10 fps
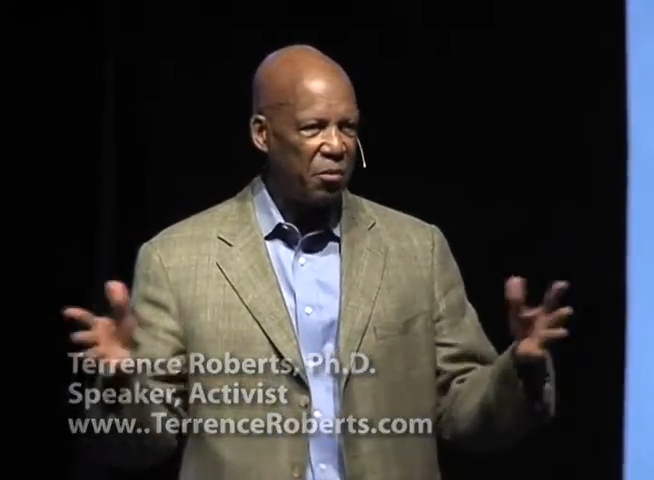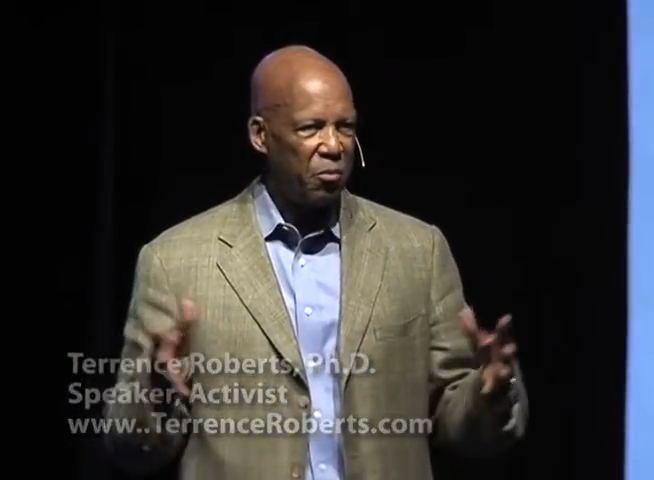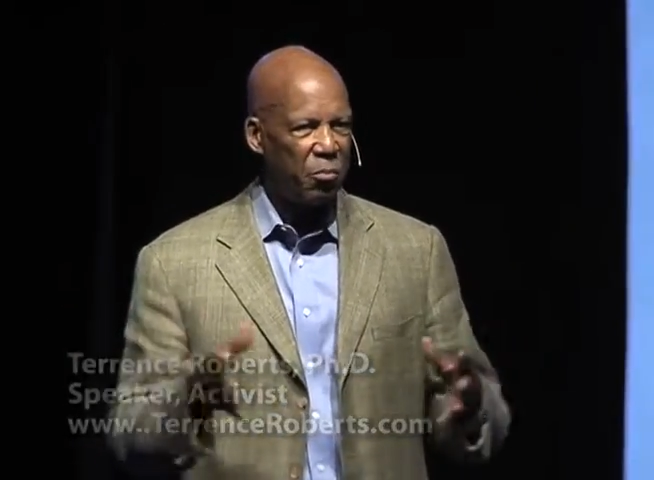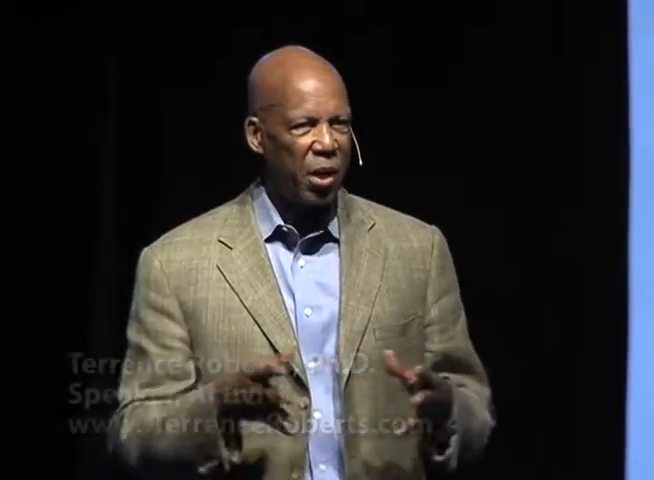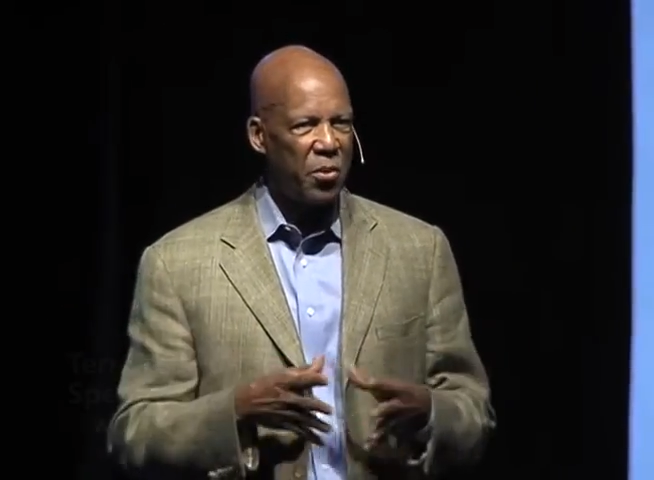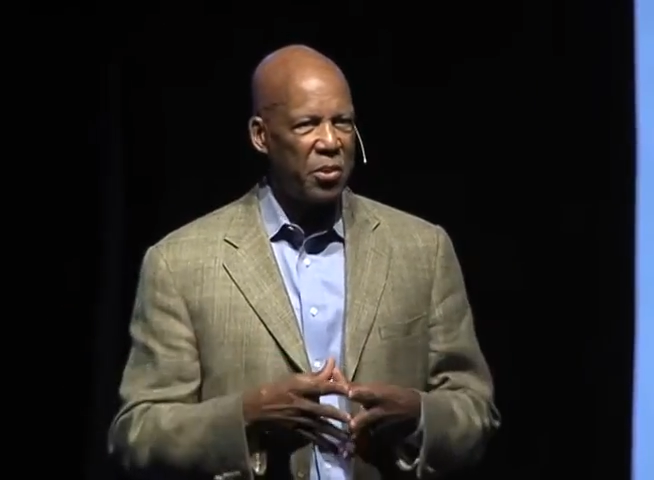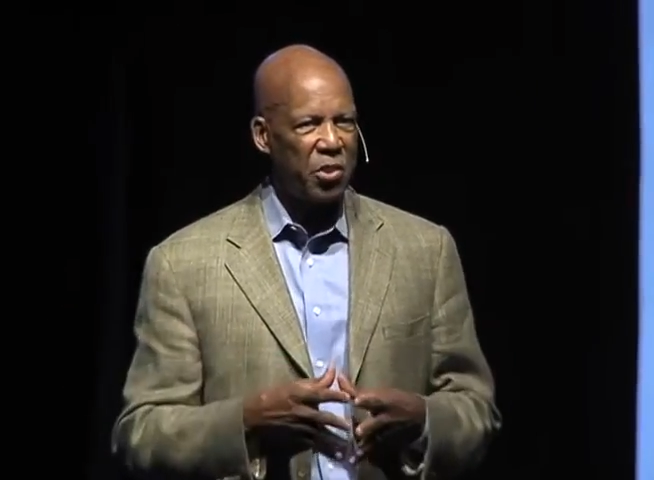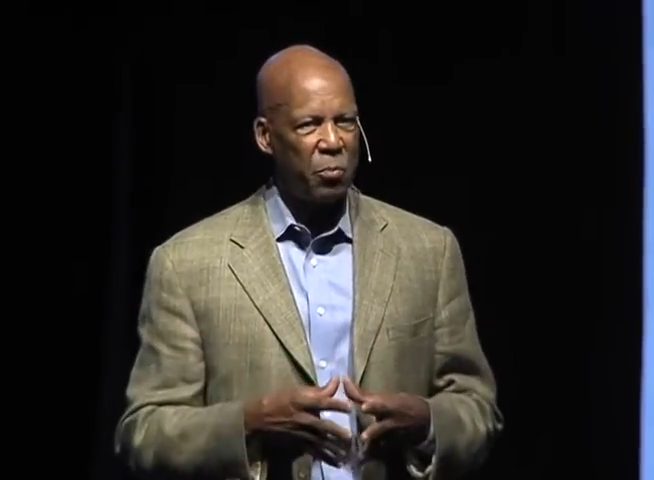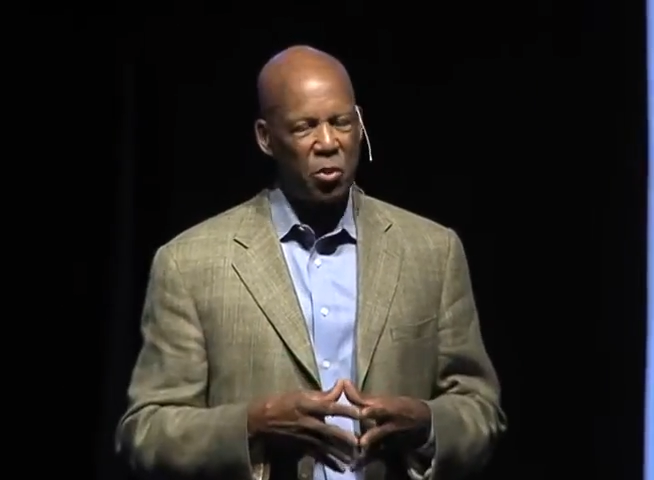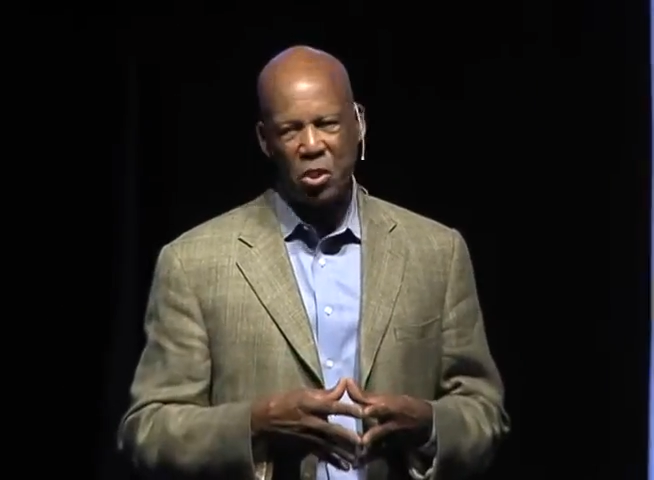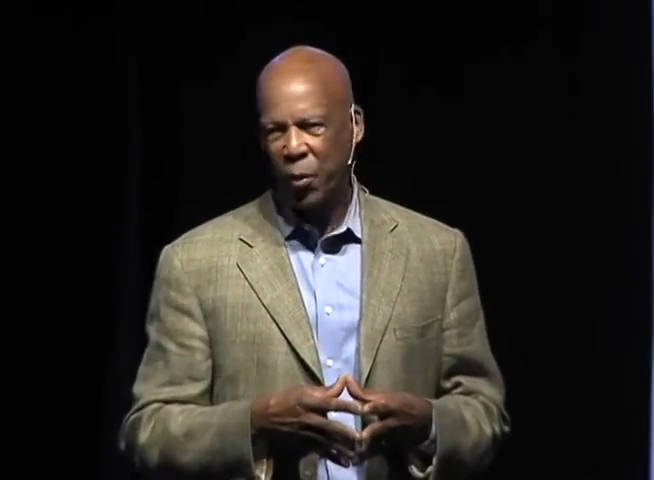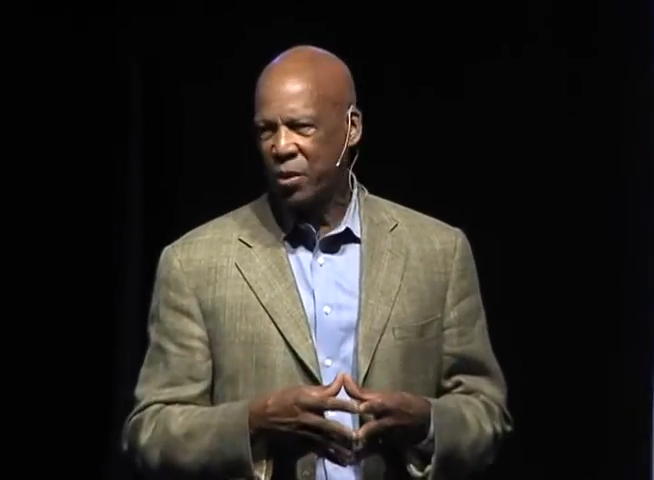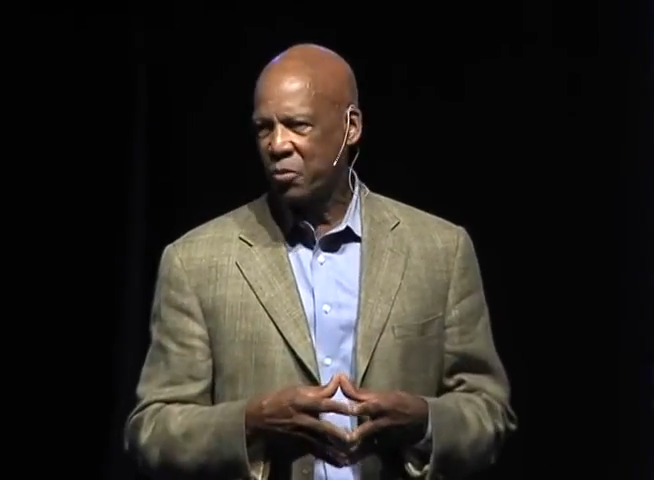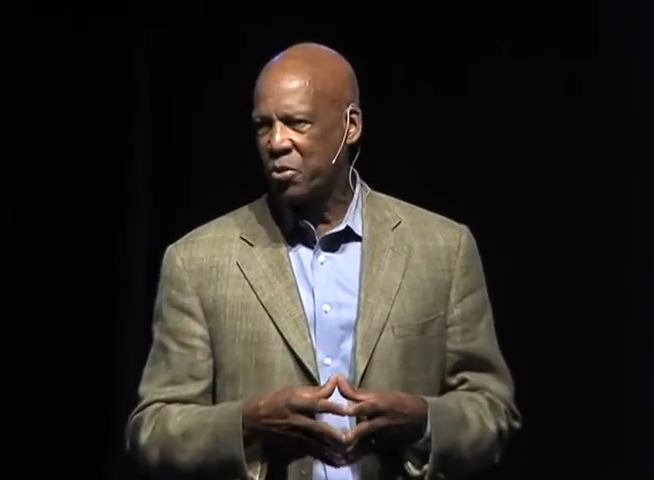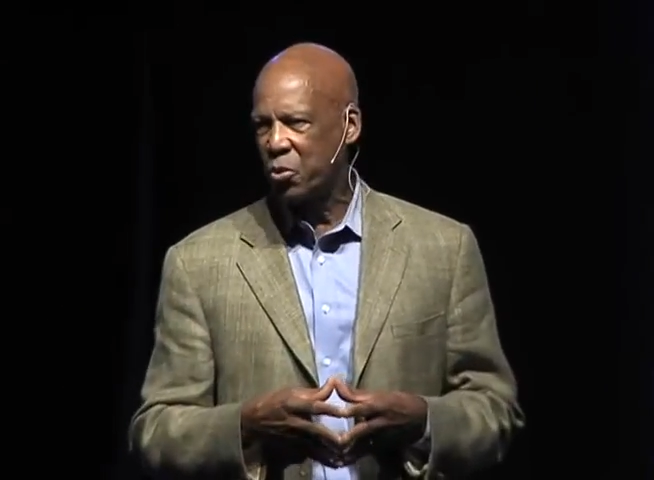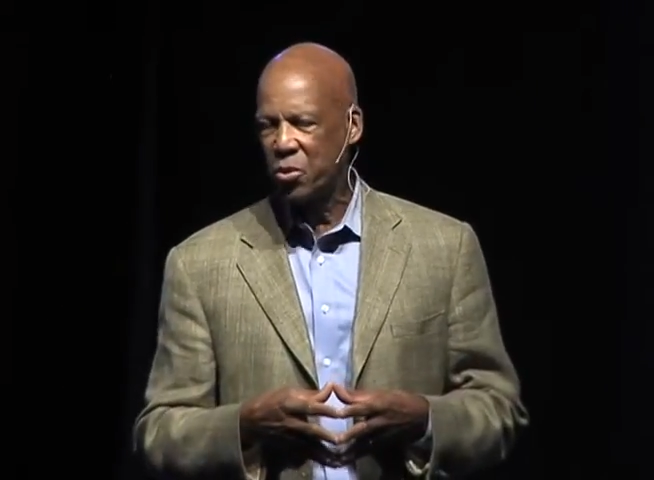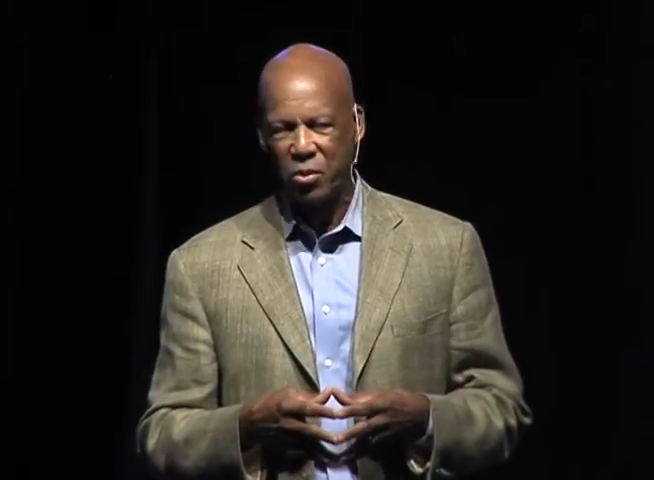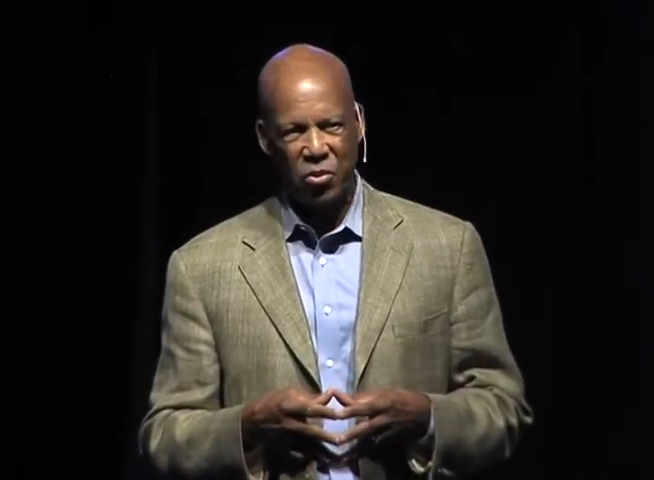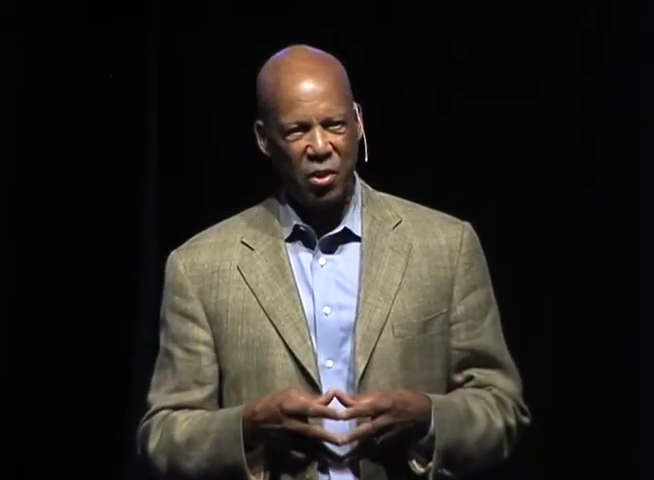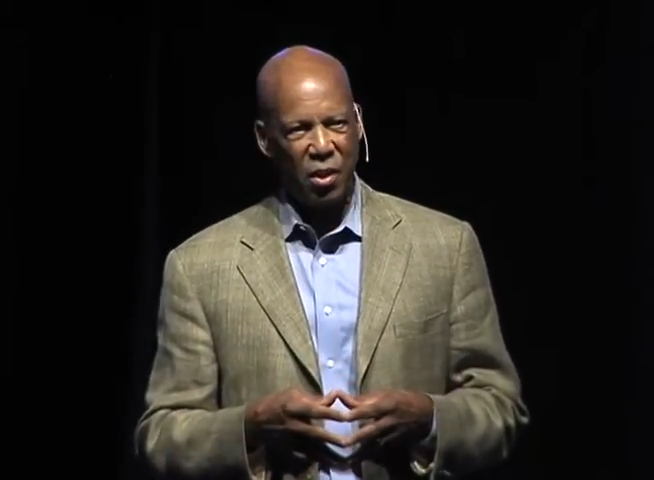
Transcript: parents and prospective students,